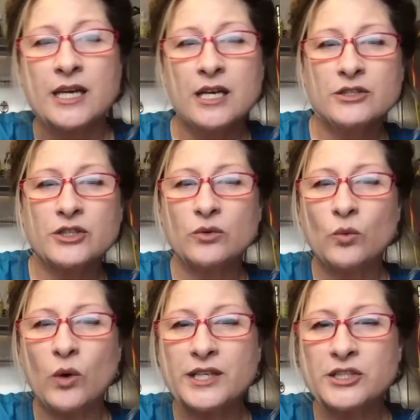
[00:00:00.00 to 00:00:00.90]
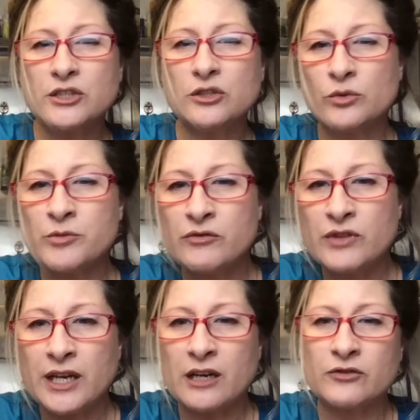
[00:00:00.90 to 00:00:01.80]
so why should you remove
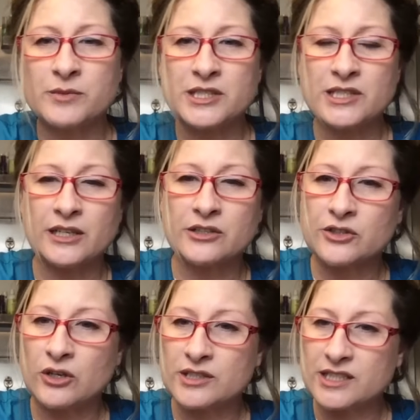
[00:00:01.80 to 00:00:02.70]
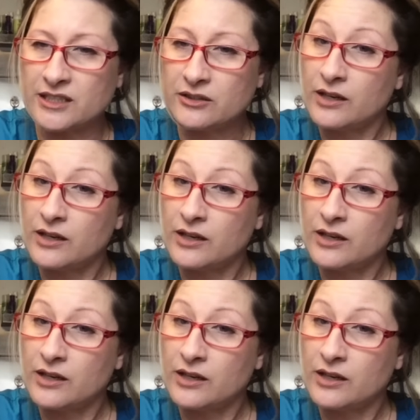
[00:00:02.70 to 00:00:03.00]
the hair from inside of your dog's ear?